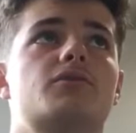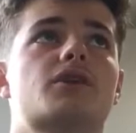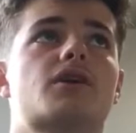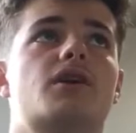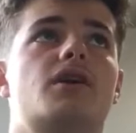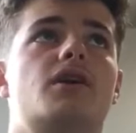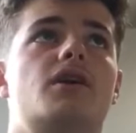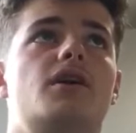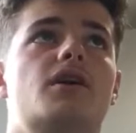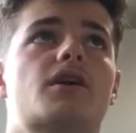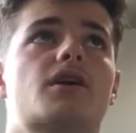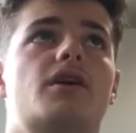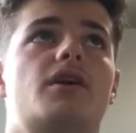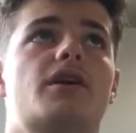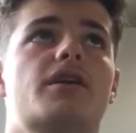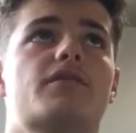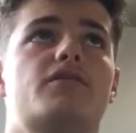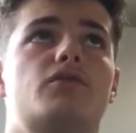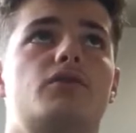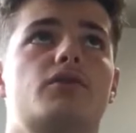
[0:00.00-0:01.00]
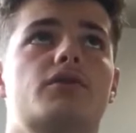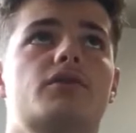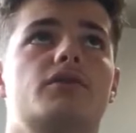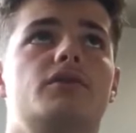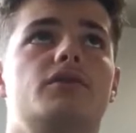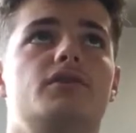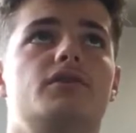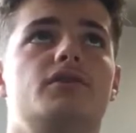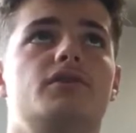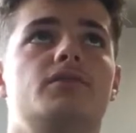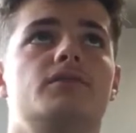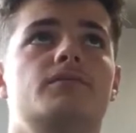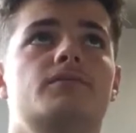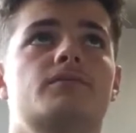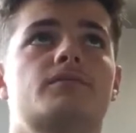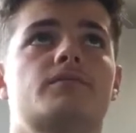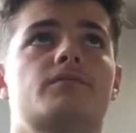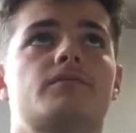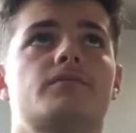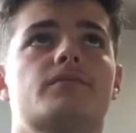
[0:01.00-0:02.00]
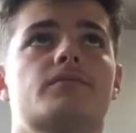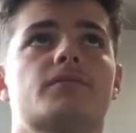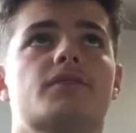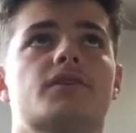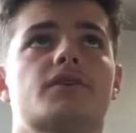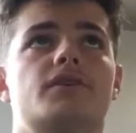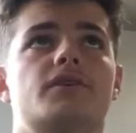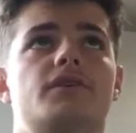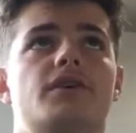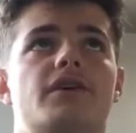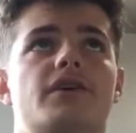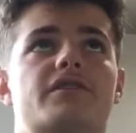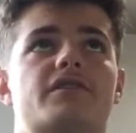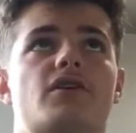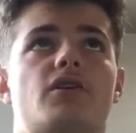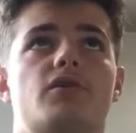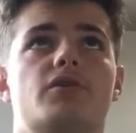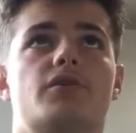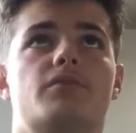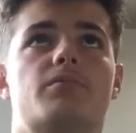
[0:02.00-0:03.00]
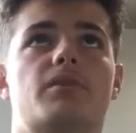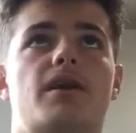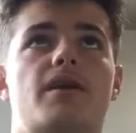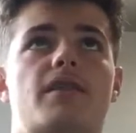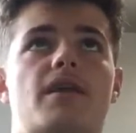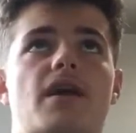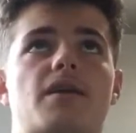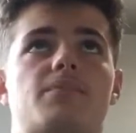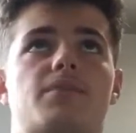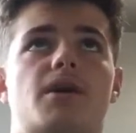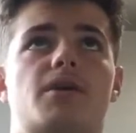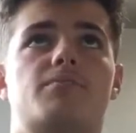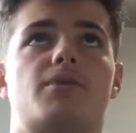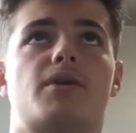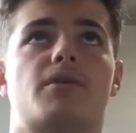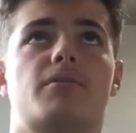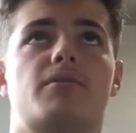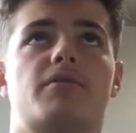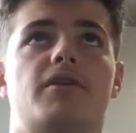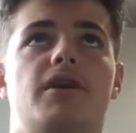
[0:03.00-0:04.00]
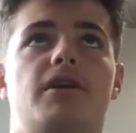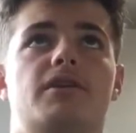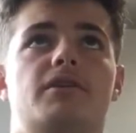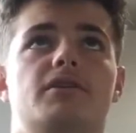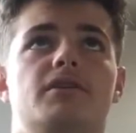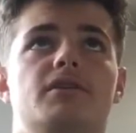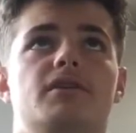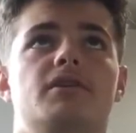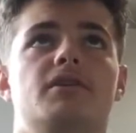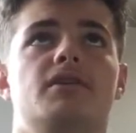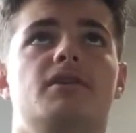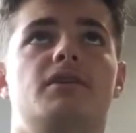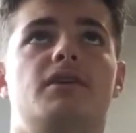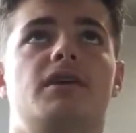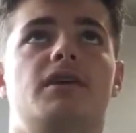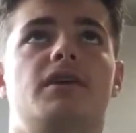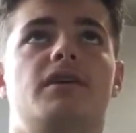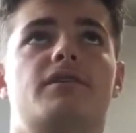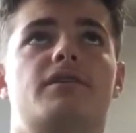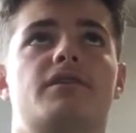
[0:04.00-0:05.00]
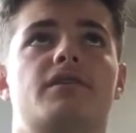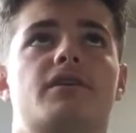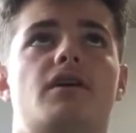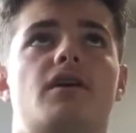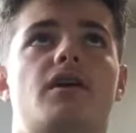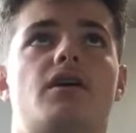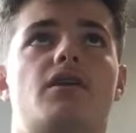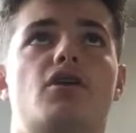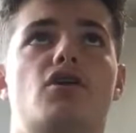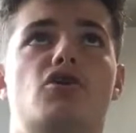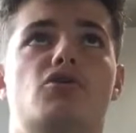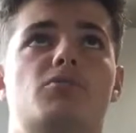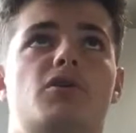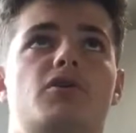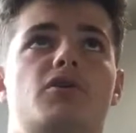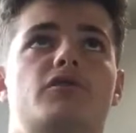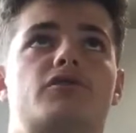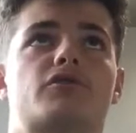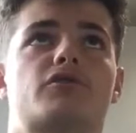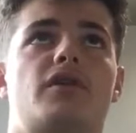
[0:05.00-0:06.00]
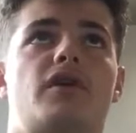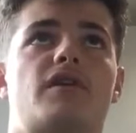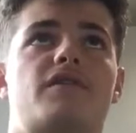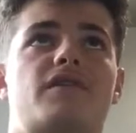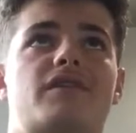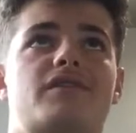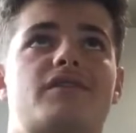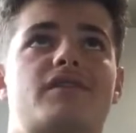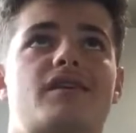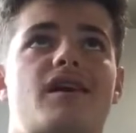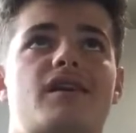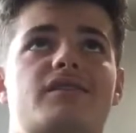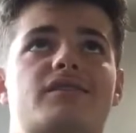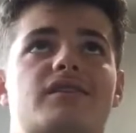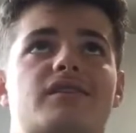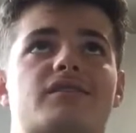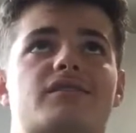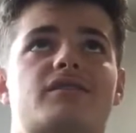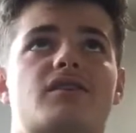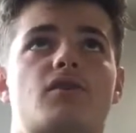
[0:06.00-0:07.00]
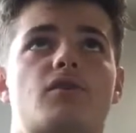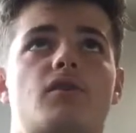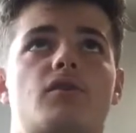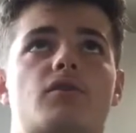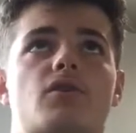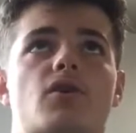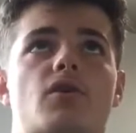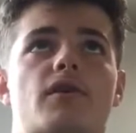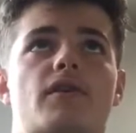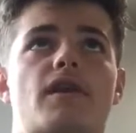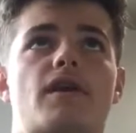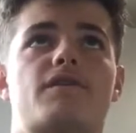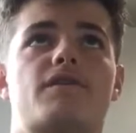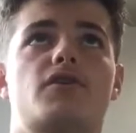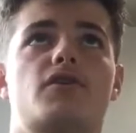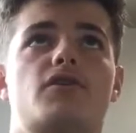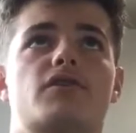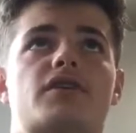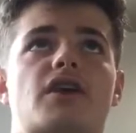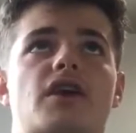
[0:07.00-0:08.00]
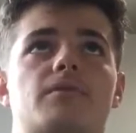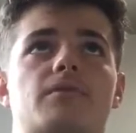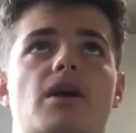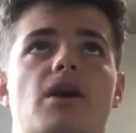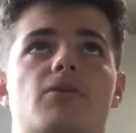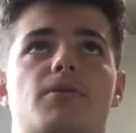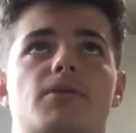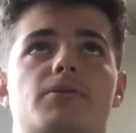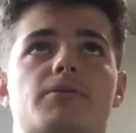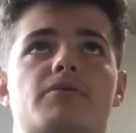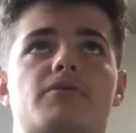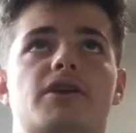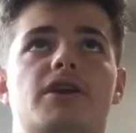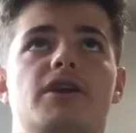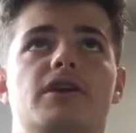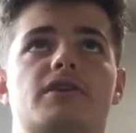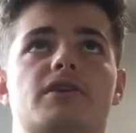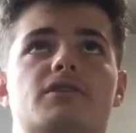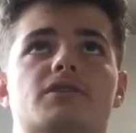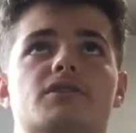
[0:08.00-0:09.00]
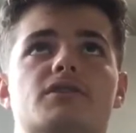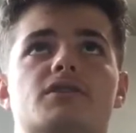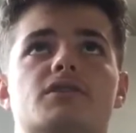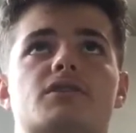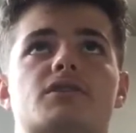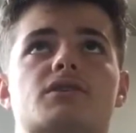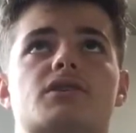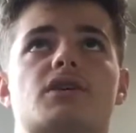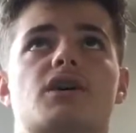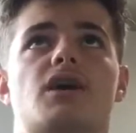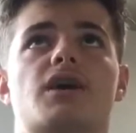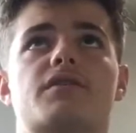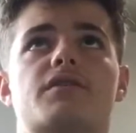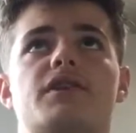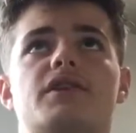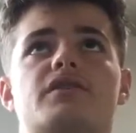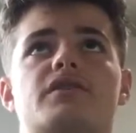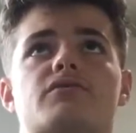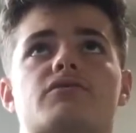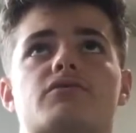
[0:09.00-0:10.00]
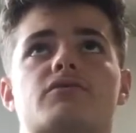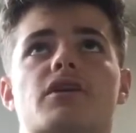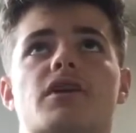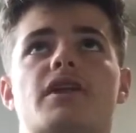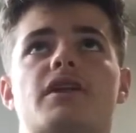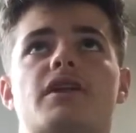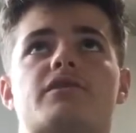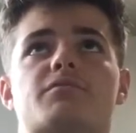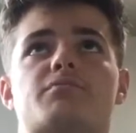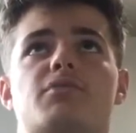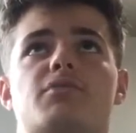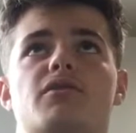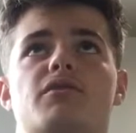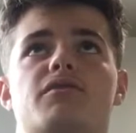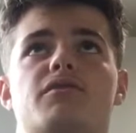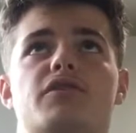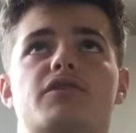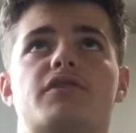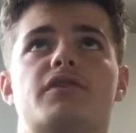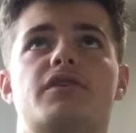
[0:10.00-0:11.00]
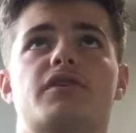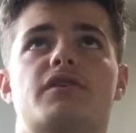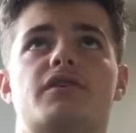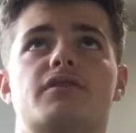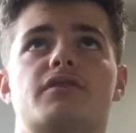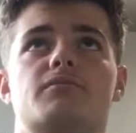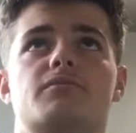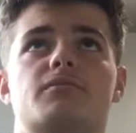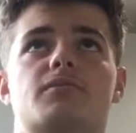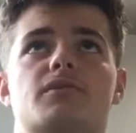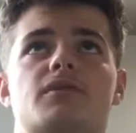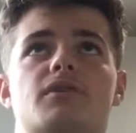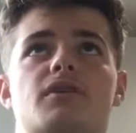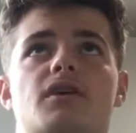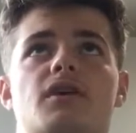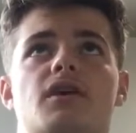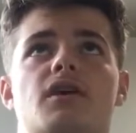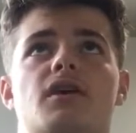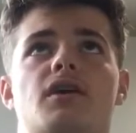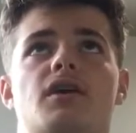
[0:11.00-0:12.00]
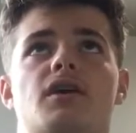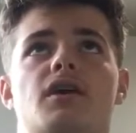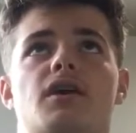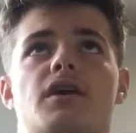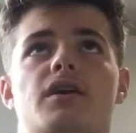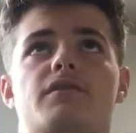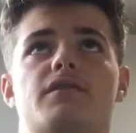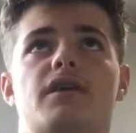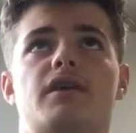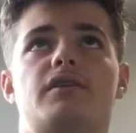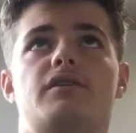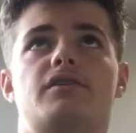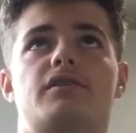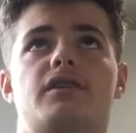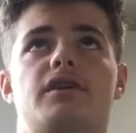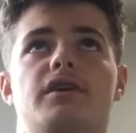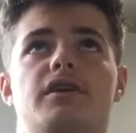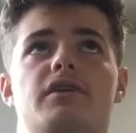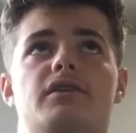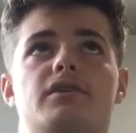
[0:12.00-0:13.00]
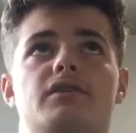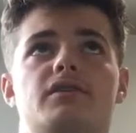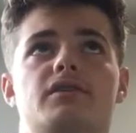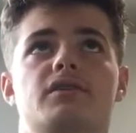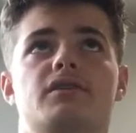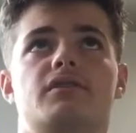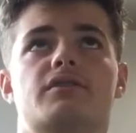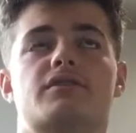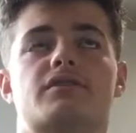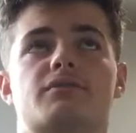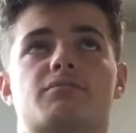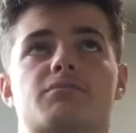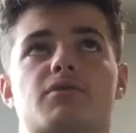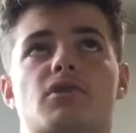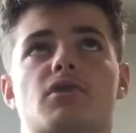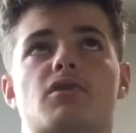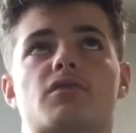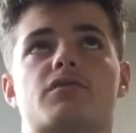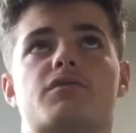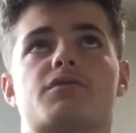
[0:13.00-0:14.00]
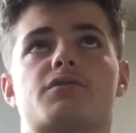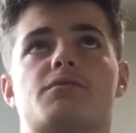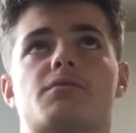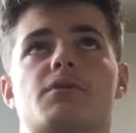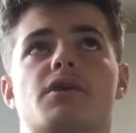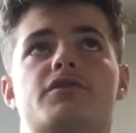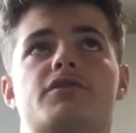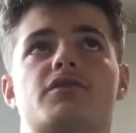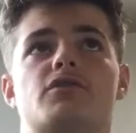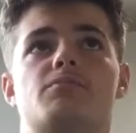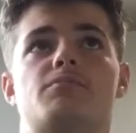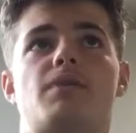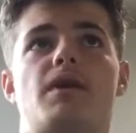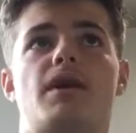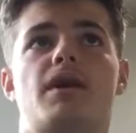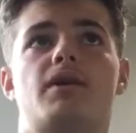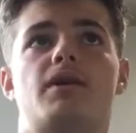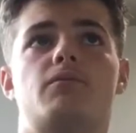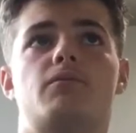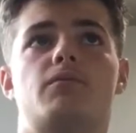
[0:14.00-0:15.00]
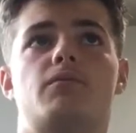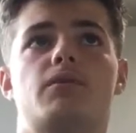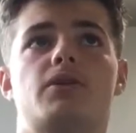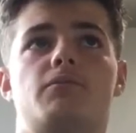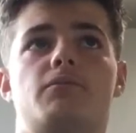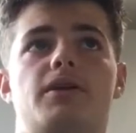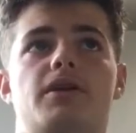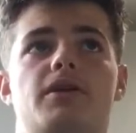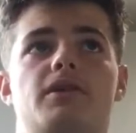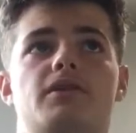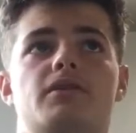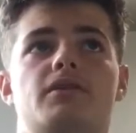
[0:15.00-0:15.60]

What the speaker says: not what Cardiff want. Nice hold-up play there by Bobby Reid. Here's Anomo, who's got that fantastic solo goal in that first game. Now Bobby Reid. Cardiff need to really just put a foot in. And eventually it's a block from Joe Bennett. Will be